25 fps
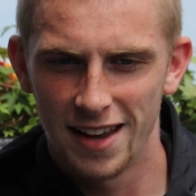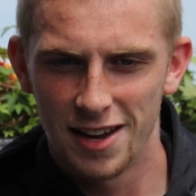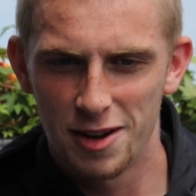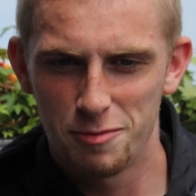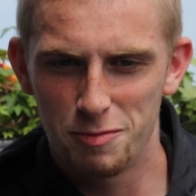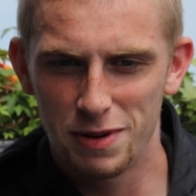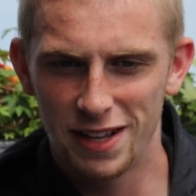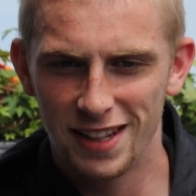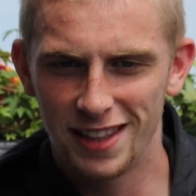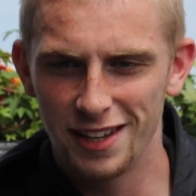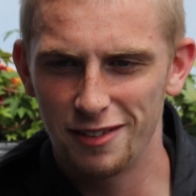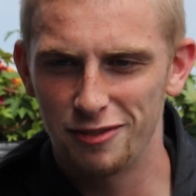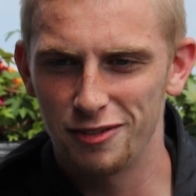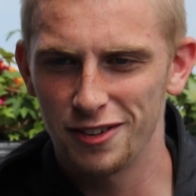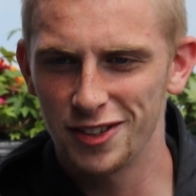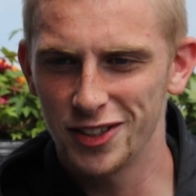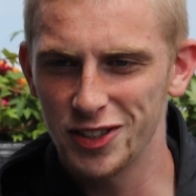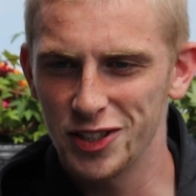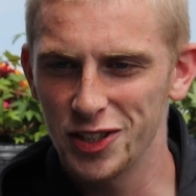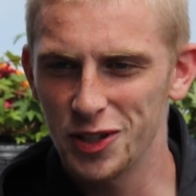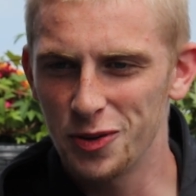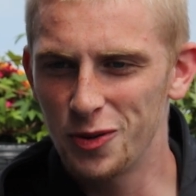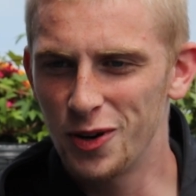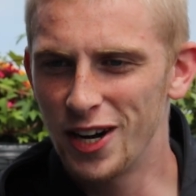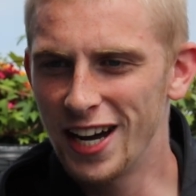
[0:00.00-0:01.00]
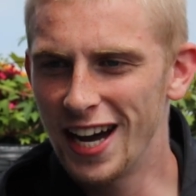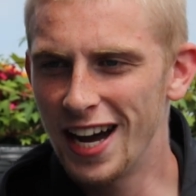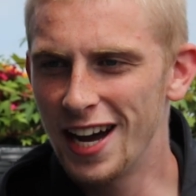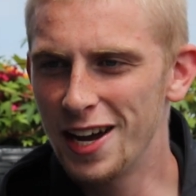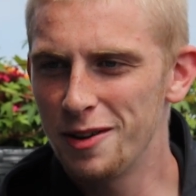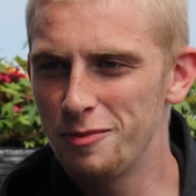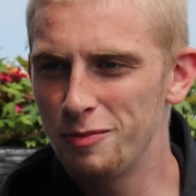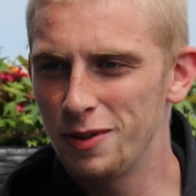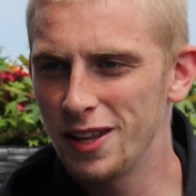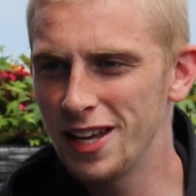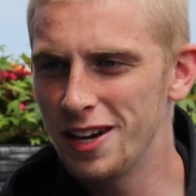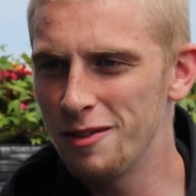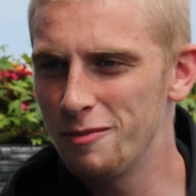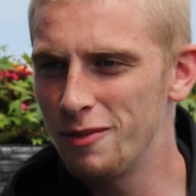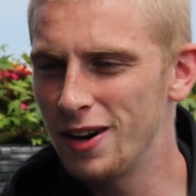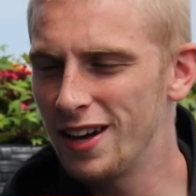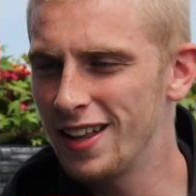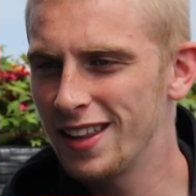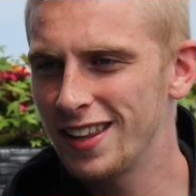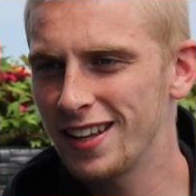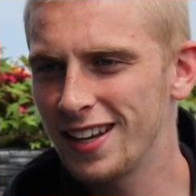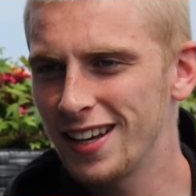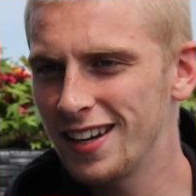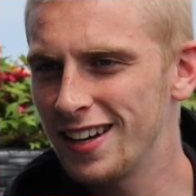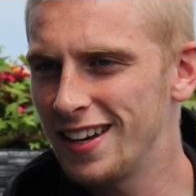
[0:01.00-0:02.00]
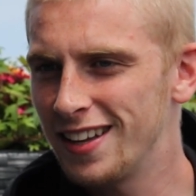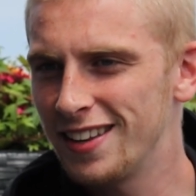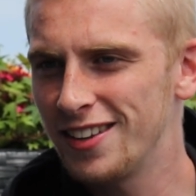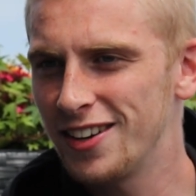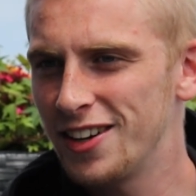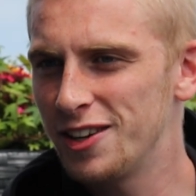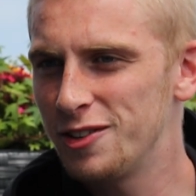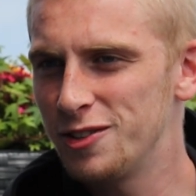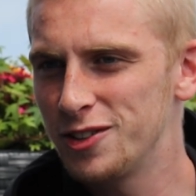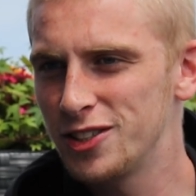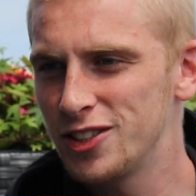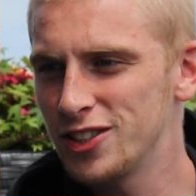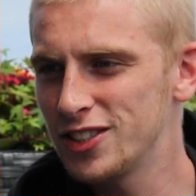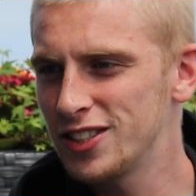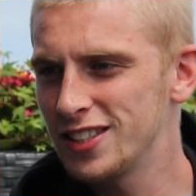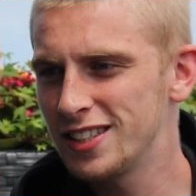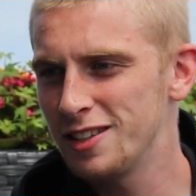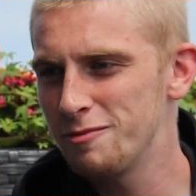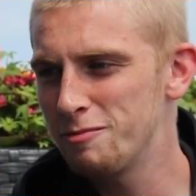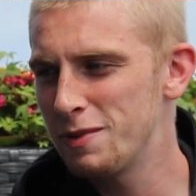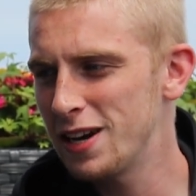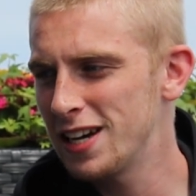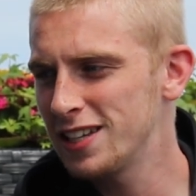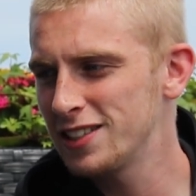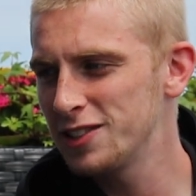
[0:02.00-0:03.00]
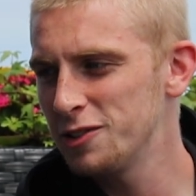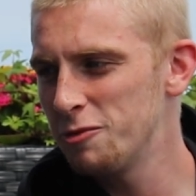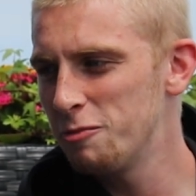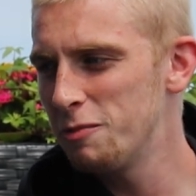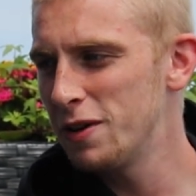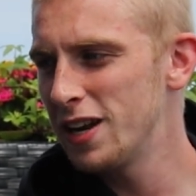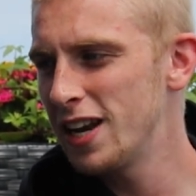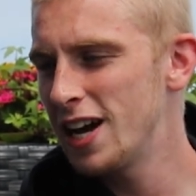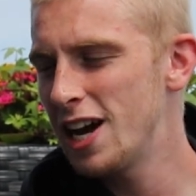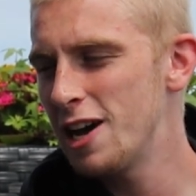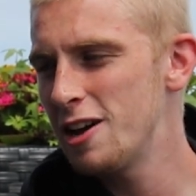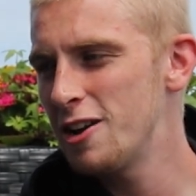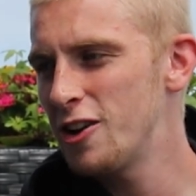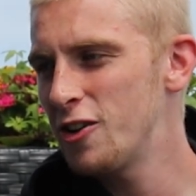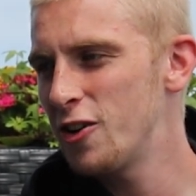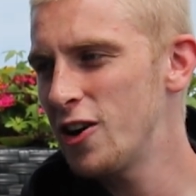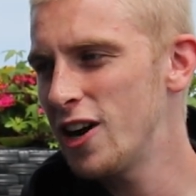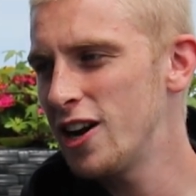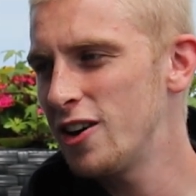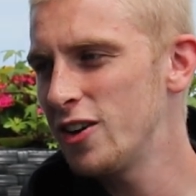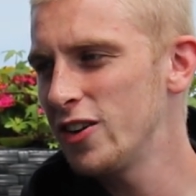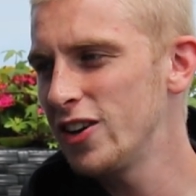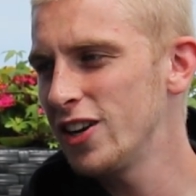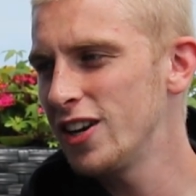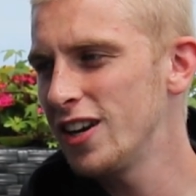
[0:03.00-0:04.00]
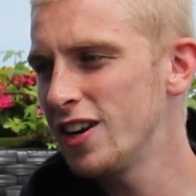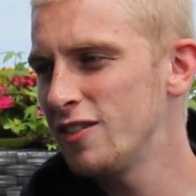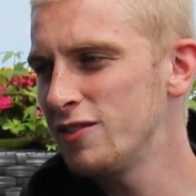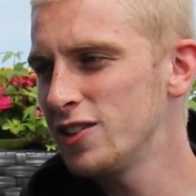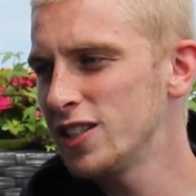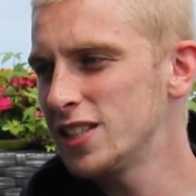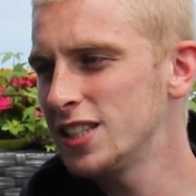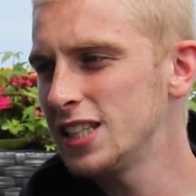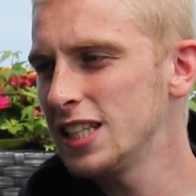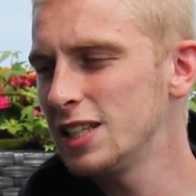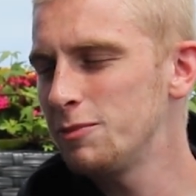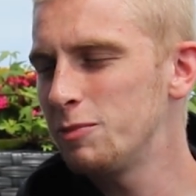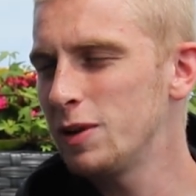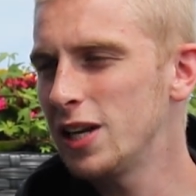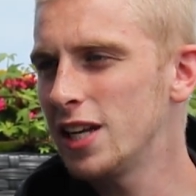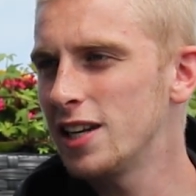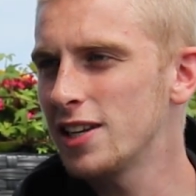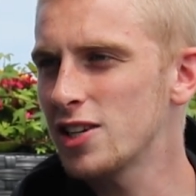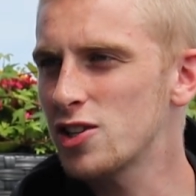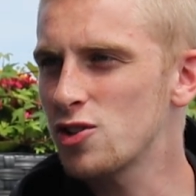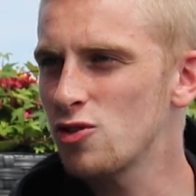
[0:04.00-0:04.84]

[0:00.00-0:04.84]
a bit different to the way I play, but I think I thought it was just the best number nine around. And obviously, being a